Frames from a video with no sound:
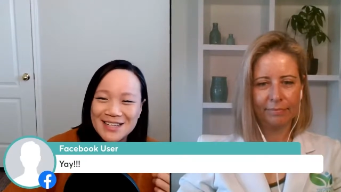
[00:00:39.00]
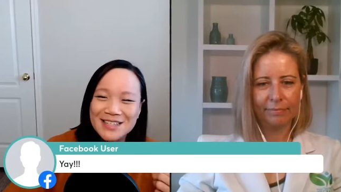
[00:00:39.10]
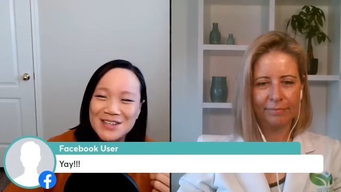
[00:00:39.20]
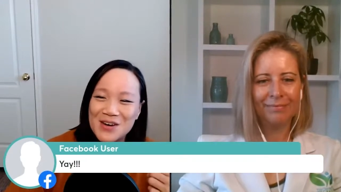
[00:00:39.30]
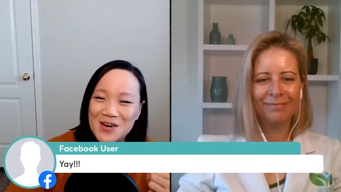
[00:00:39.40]

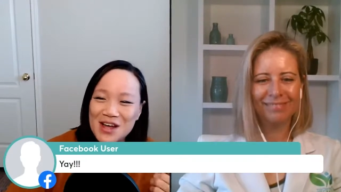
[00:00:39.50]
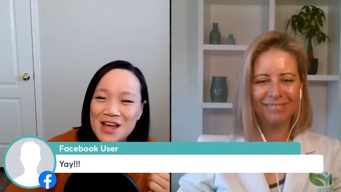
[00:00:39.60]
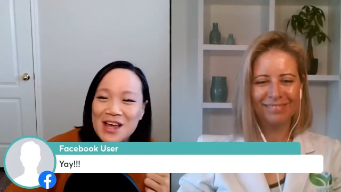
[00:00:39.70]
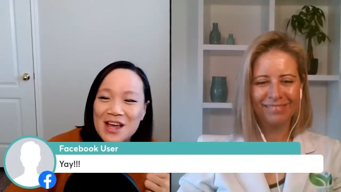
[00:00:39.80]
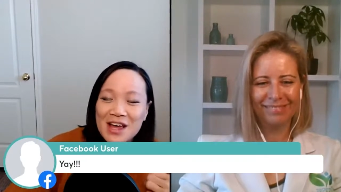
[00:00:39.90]
Speaker 1: so
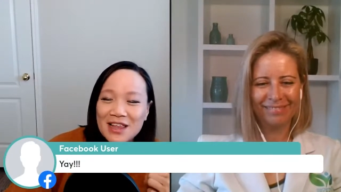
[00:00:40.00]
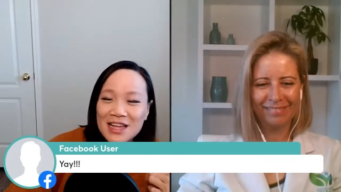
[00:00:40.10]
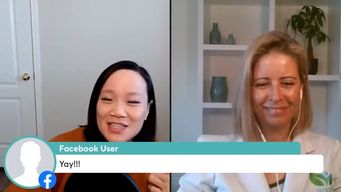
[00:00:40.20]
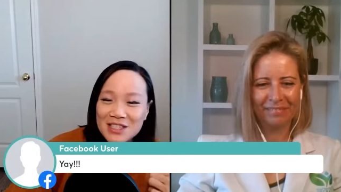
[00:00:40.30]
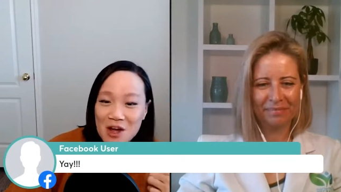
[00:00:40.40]

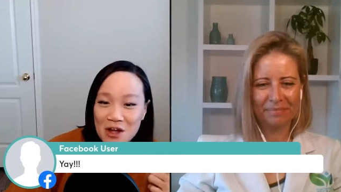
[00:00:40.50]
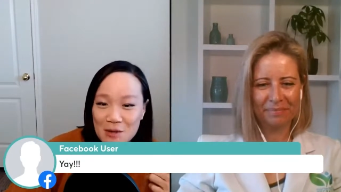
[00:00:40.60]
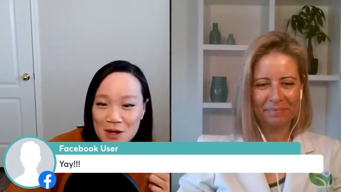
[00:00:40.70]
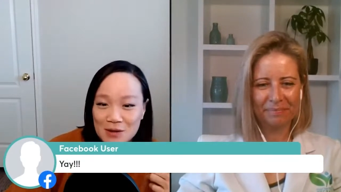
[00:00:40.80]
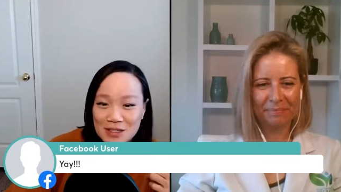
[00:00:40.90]
Let's talk
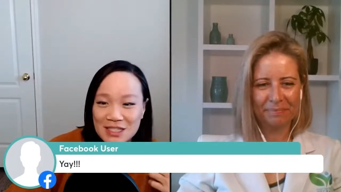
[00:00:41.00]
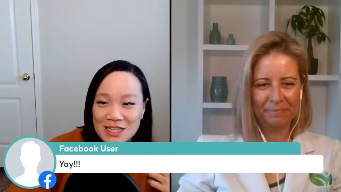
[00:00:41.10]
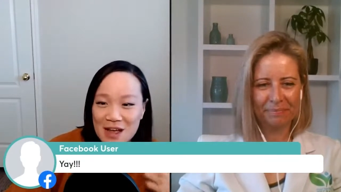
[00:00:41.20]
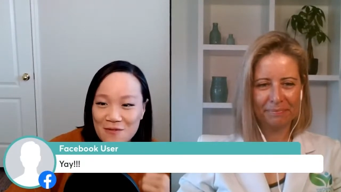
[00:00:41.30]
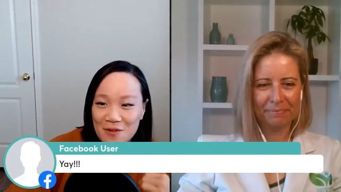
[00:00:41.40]
about
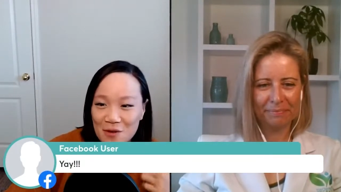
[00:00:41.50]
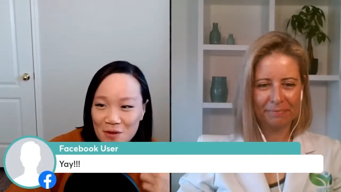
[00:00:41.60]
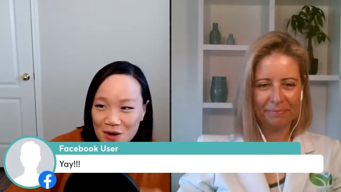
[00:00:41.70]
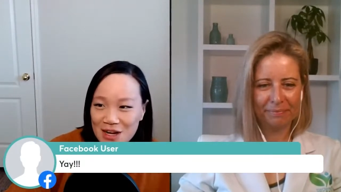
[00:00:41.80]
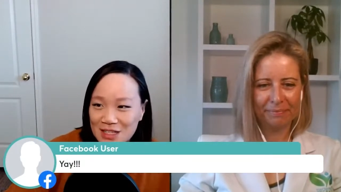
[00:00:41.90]
Staph
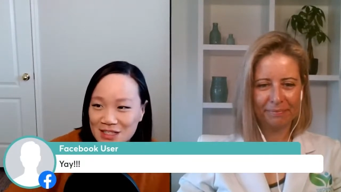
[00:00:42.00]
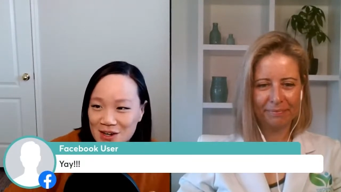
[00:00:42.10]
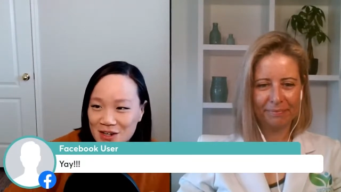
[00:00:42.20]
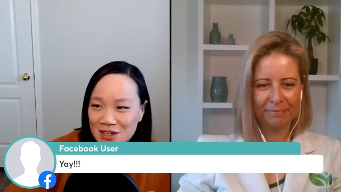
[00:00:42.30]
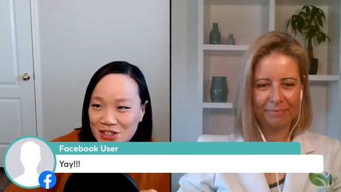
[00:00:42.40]
aureus,
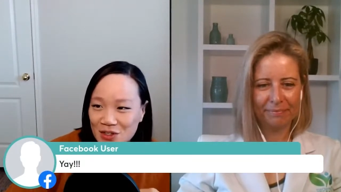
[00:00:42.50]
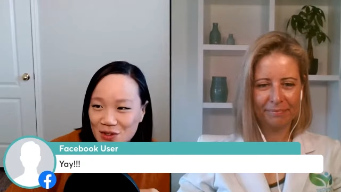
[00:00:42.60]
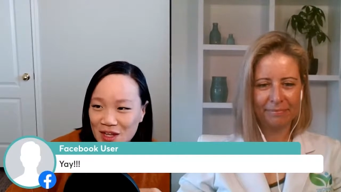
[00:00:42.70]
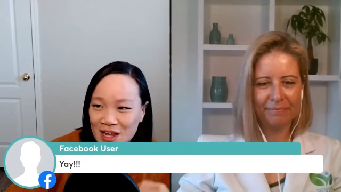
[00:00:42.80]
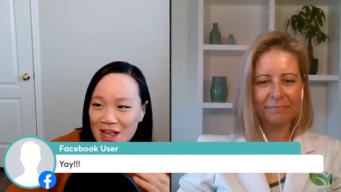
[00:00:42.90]
Dr.
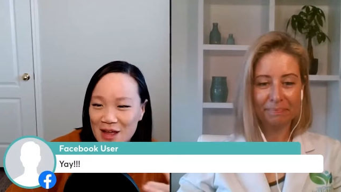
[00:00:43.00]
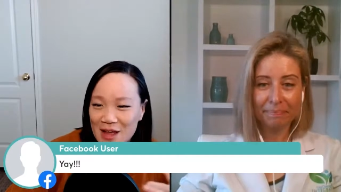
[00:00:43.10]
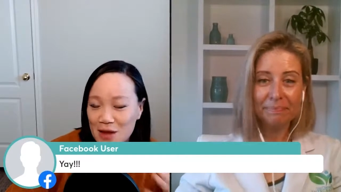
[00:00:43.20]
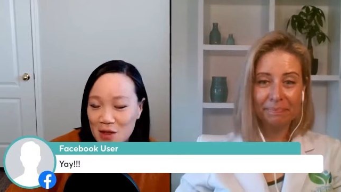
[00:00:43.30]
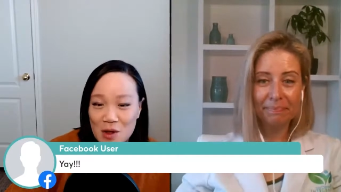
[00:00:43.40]
Julie.
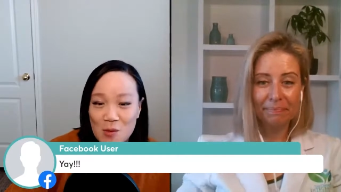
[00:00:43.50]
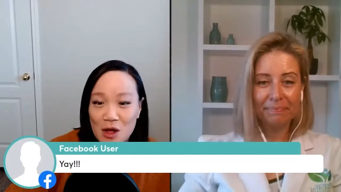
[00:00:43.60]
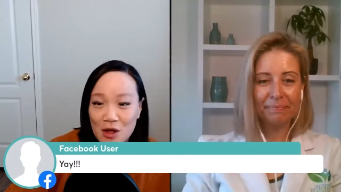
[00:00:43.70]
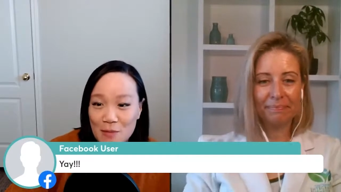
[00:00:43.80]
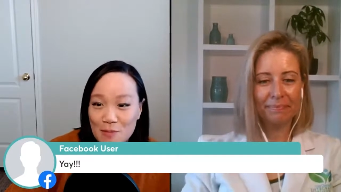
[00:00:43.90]
And by the way,
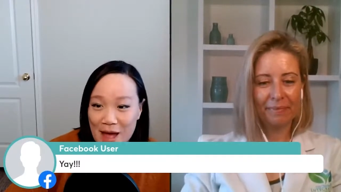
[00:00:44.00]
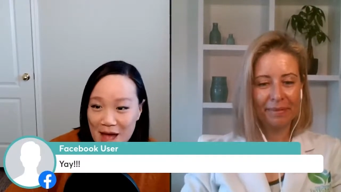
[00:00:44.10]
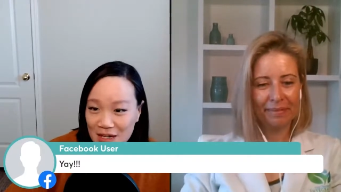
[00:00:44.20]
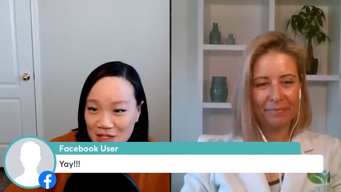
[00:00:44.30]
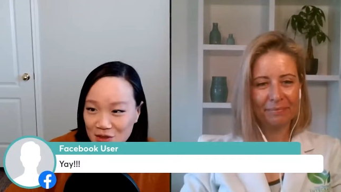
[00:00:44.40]
welcome
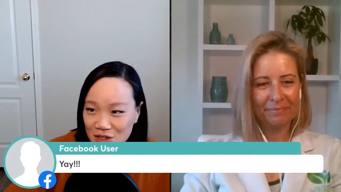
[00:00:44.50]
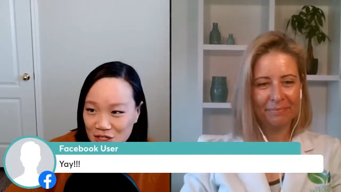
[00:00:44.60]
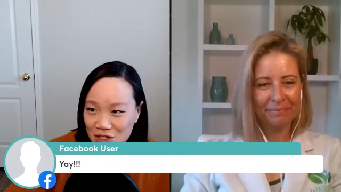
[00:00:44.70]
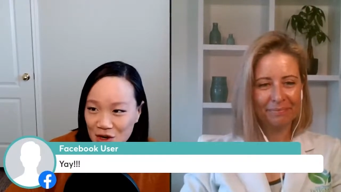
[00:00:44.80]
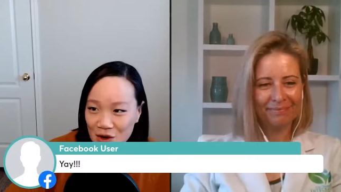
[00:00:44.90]
back to the
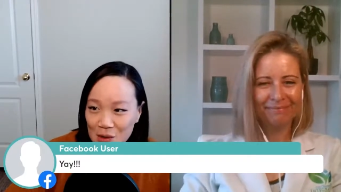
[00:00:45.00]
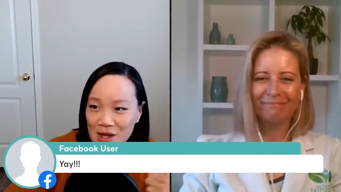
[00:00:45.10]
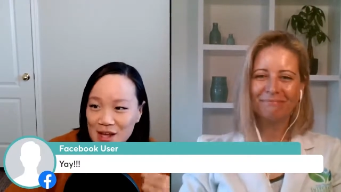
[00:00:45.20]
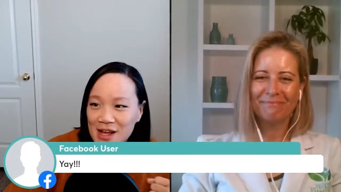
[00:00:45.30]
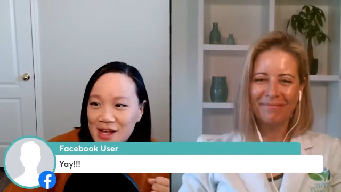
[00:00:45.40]
show.
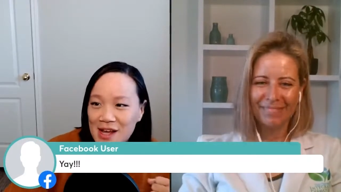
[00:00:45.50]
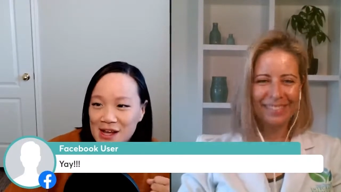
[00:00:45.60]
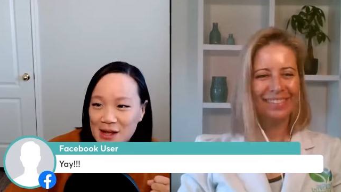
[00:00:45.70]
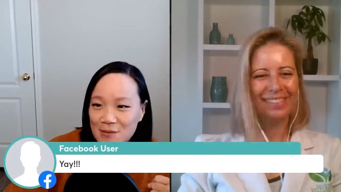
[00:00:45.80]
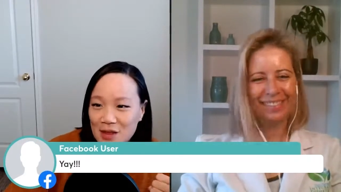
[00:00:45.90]

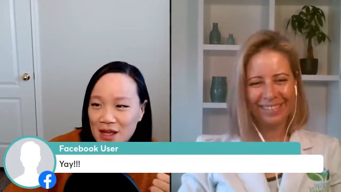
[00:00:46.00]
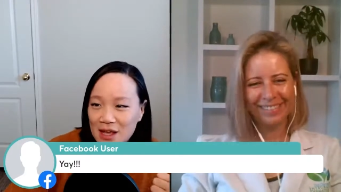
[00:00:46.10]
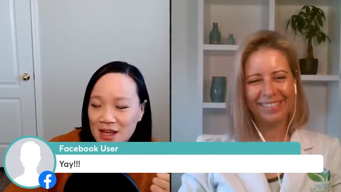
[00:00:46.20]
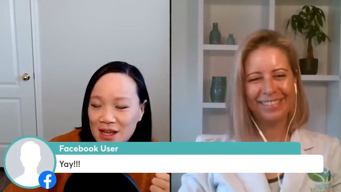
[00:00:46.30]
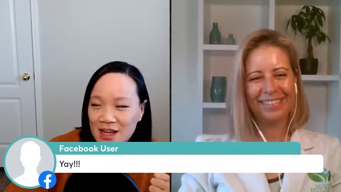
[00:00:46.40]
Um,
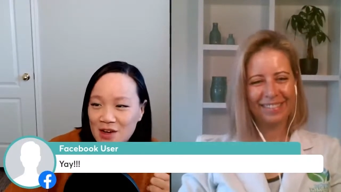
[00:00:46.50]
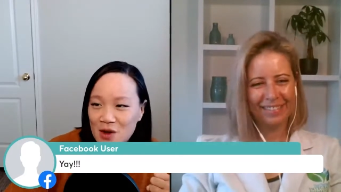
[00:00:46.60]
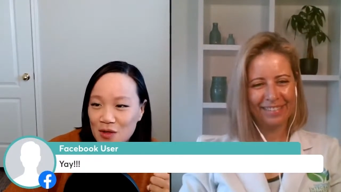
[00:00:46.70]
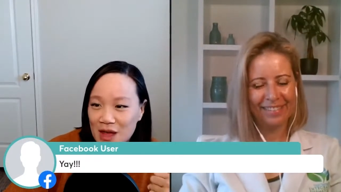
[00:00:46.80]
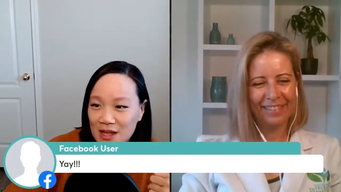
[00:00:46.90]
I
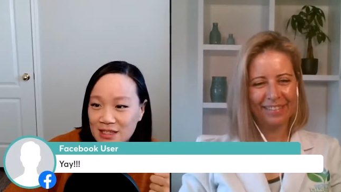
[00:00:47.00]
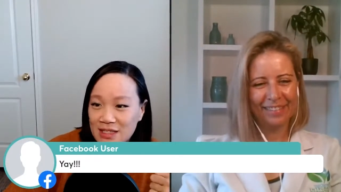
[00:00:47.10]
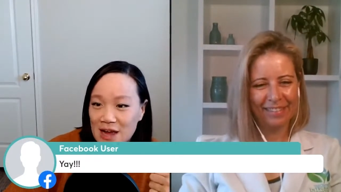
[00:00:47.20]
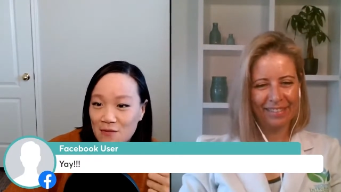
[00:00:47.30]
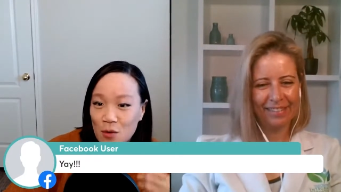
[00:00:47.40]
know that
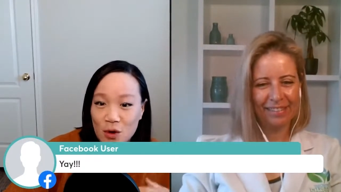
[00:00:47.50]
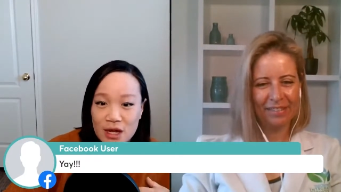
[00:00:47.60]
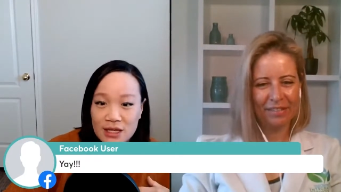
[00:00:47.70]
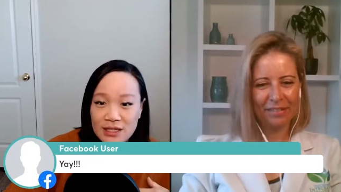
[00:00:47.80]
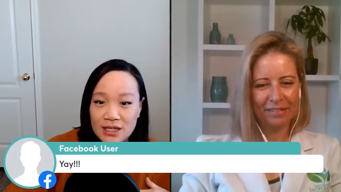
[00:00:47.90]
Staph
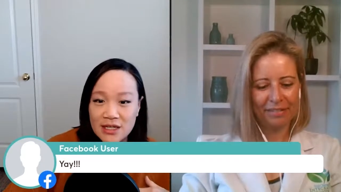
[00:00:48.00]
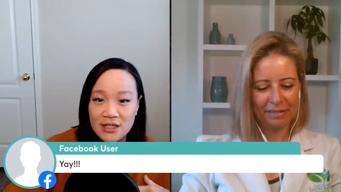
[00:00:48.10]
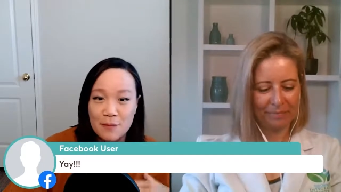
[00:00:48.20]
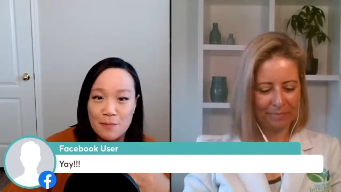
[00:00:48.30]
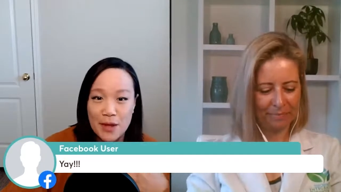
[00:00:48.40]
aureus
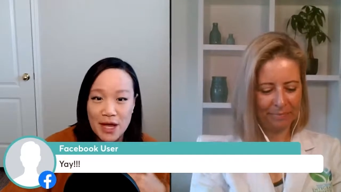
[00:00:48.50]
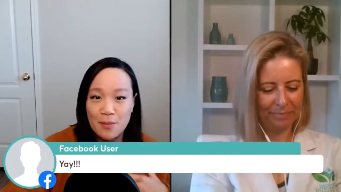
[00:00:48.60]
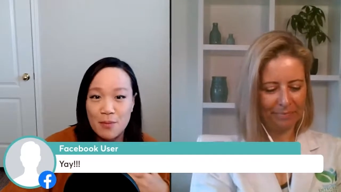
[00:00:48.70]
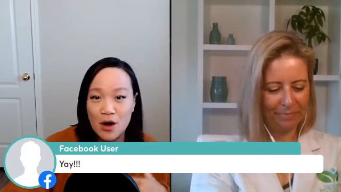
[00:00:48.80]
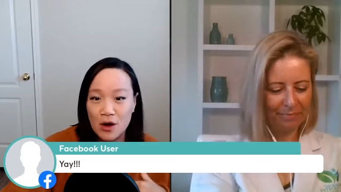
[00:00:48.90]
is a
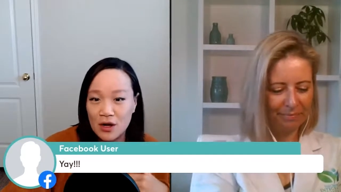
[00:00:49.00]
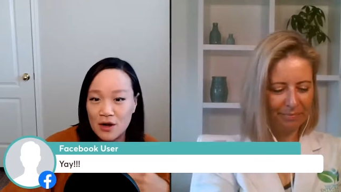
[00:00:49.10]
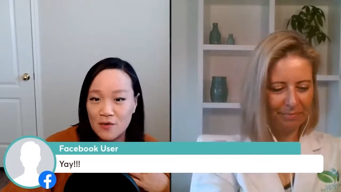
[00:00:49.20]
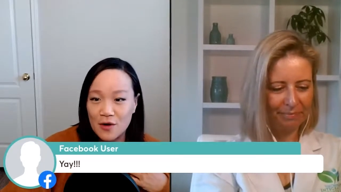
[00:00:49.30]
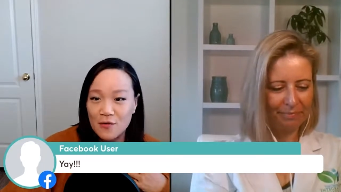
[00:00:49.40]
big part
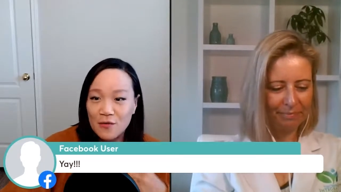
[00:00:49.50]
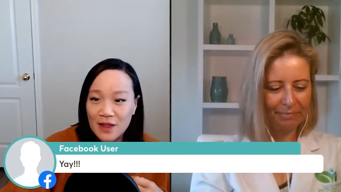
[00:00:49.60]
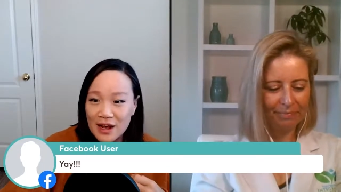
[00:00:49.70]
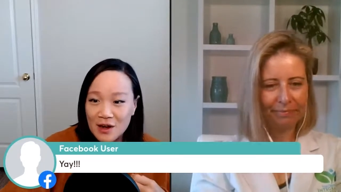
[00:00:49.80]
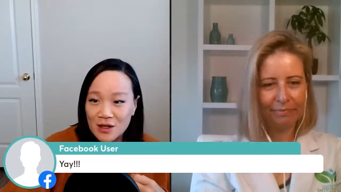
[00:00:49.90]
of our
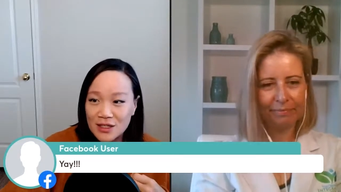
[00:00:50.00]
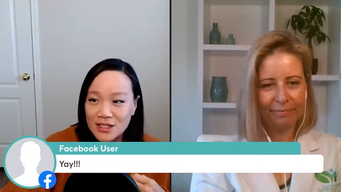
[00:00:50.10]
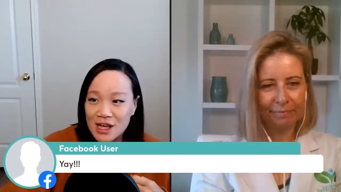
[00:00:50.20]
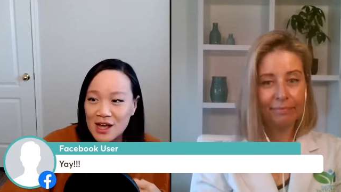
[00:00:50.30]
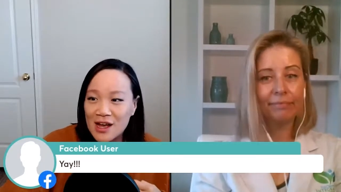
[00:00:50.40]

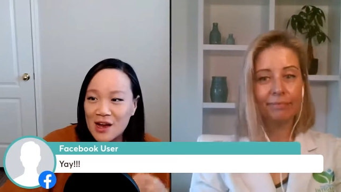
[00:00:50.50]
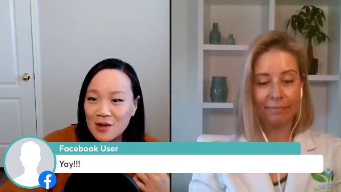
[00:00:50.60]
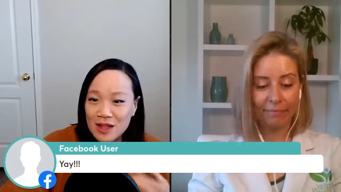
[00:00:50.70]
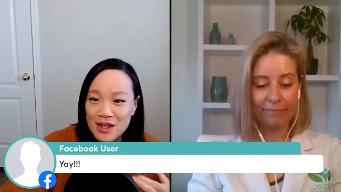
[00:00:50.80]
flares. I'll let